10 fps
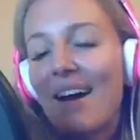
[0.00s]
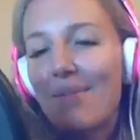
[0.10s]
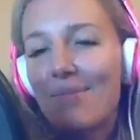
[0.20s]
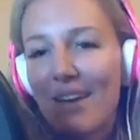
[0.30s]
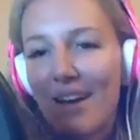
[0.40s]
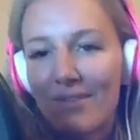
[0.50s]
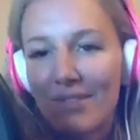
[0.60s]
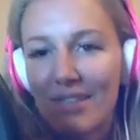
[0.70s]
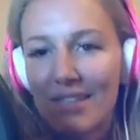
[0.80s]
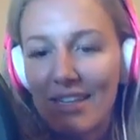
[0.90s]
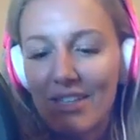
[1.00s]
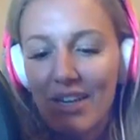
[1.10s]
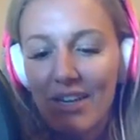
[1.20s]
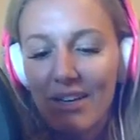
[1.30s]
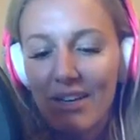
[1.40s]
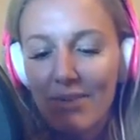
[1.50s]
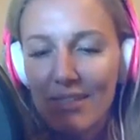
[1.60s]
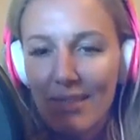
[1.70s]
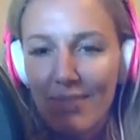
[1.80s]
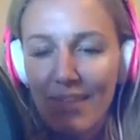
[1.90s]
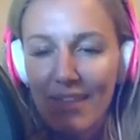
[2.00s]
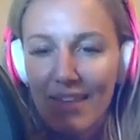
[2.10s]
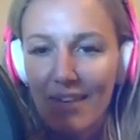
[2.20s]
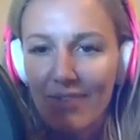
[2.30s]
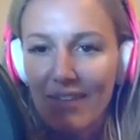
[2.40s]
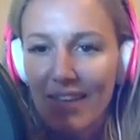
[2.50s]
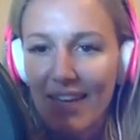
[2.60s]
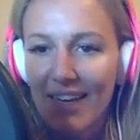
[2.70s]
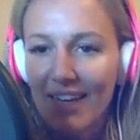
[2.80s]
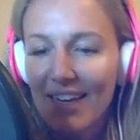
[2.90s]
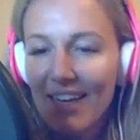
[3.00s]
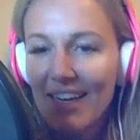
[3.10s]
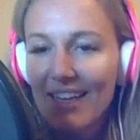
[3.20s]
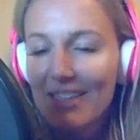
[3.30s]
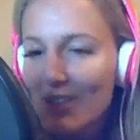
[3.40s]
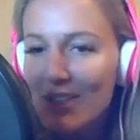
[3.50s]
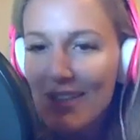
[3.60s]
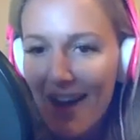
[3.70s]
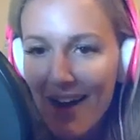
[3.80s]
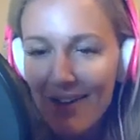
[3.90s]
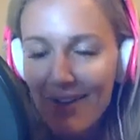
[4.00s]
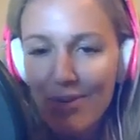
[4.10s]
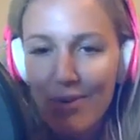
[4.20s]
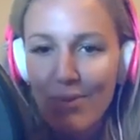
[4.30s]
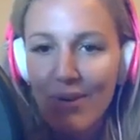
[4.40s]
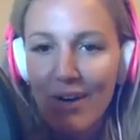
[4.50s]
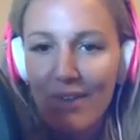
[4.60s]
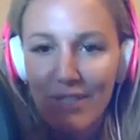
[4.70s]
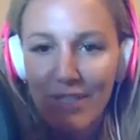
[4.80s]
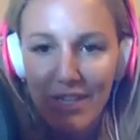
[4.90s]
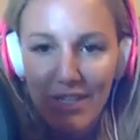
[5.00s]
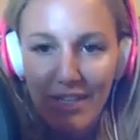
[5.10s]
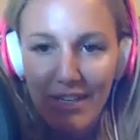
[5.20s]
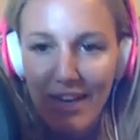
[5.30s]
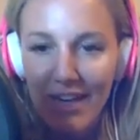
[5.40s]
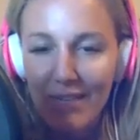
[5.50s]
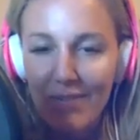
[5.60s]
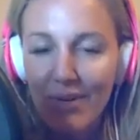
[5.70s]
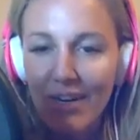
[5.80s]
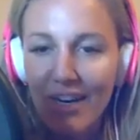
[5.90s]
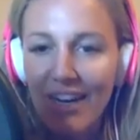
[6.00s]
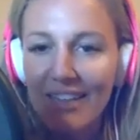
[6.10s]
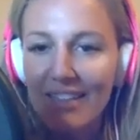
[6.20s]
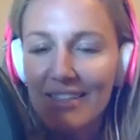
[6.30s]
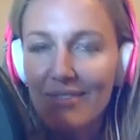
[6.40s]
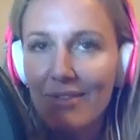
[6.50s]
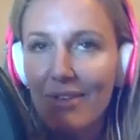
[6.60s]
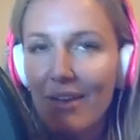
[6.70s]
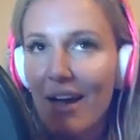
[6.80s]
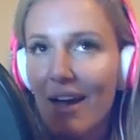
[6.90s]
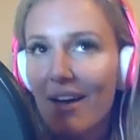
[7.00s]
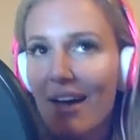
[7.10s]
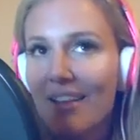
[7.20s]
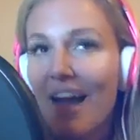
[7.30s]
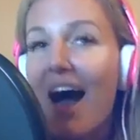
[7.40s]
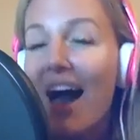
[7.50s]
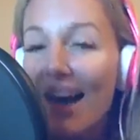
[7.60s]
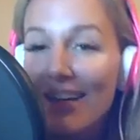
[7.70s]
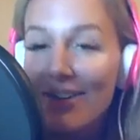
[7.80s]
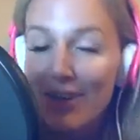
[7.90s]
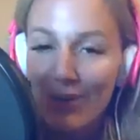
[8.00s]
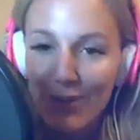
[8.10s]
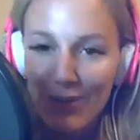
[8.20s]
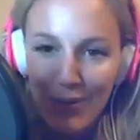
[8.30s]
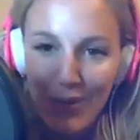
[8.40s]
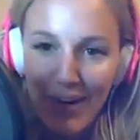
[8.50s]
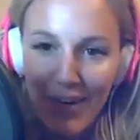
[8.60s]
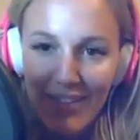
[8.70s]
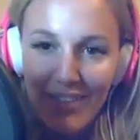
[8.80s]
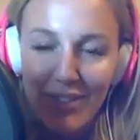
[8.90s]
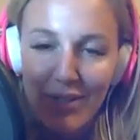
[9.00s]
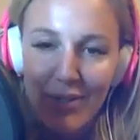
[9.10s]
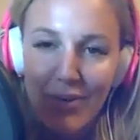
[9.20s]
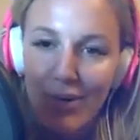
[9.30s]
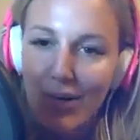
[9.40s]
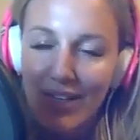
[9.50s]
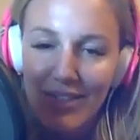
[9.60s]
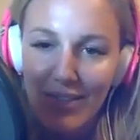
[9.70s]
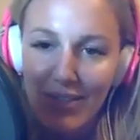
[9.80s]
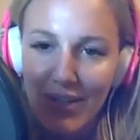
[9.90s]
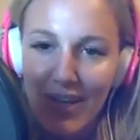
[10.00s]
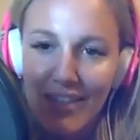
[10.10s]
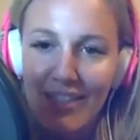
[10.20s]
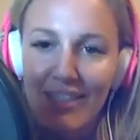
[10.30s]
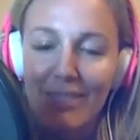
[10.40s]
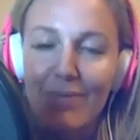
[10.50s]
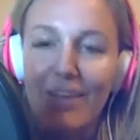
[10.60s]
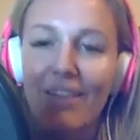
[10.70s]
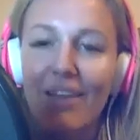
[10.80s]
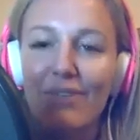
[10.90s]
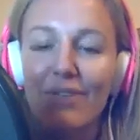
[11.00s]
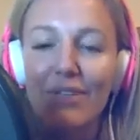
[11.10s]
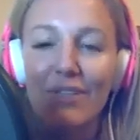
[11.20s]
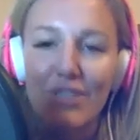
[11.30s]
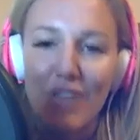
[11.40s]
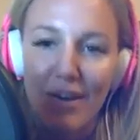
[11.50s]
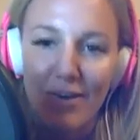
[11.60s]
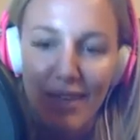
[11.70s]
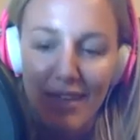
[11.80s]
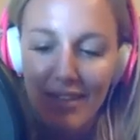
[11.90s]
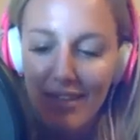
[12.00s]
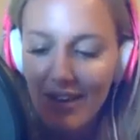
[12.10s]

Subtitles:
up the conversation with something that I feel like is just not a normal conversation anymore. And I know who you are to your core and to your essence, but I'd love for you to share with